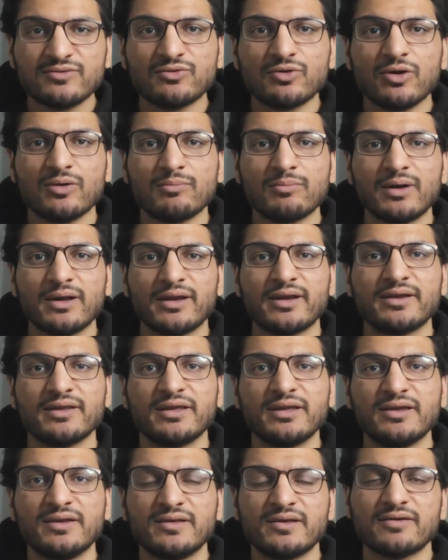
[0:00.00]
stock market
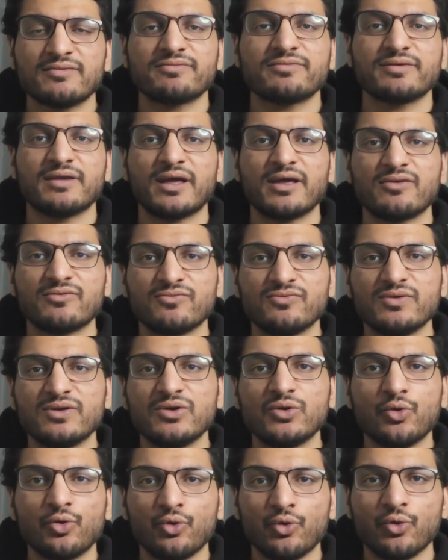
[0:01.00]
ETF like
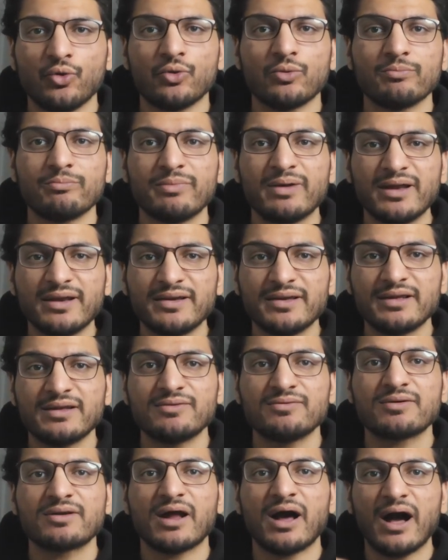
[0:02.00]
VOO may
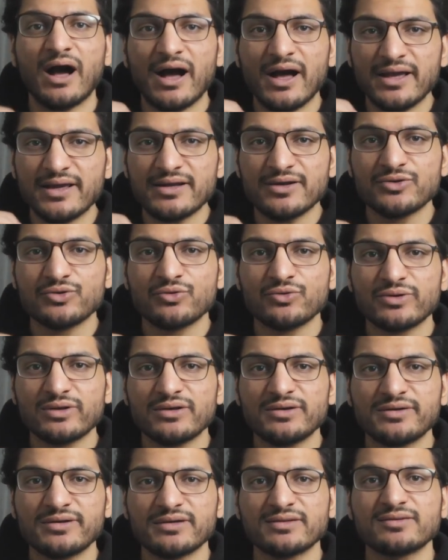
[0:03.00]
deliver higher total
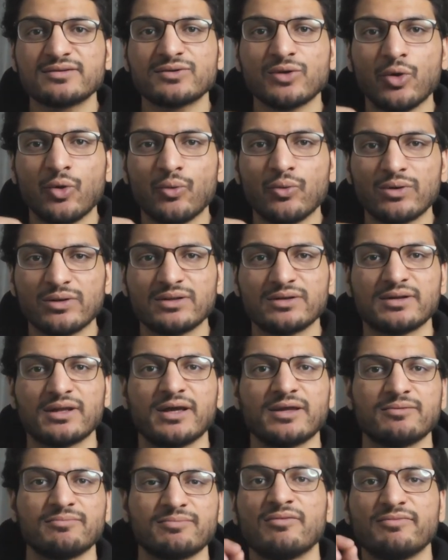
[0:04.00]
returns over the time.